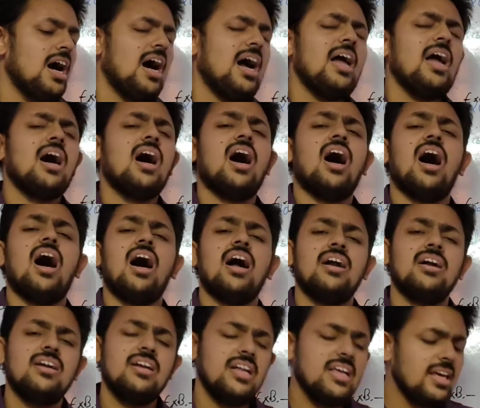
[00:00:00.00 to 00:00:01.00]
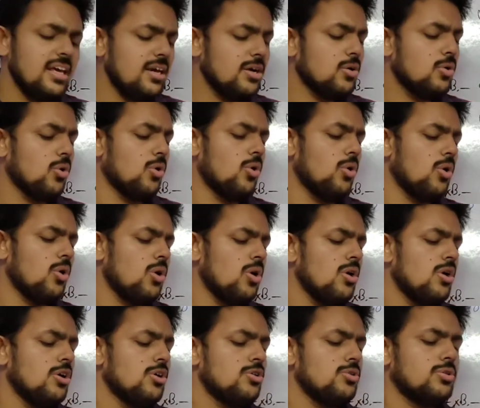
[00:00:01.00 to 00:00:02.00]
I hardly
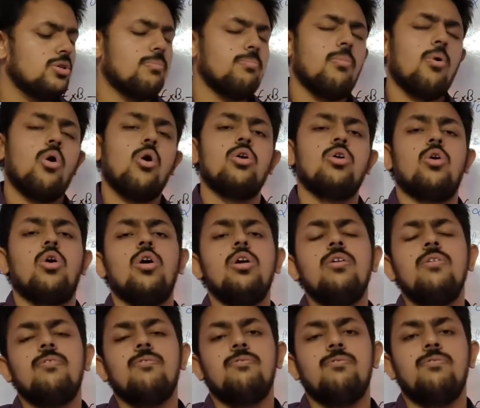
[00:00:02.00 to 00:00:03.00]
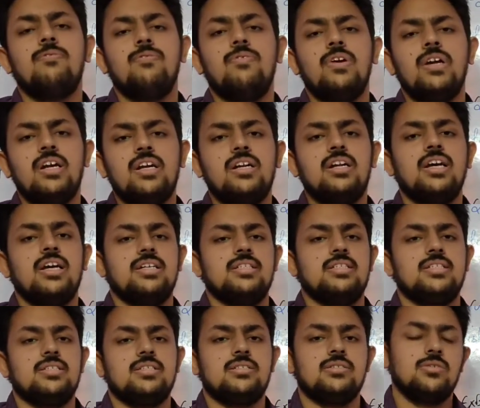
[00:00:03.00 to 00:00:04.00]
go to the mall on
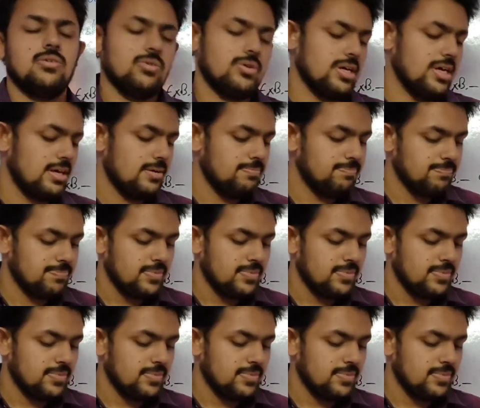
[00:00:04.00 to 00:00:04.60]
weekdays. Okay.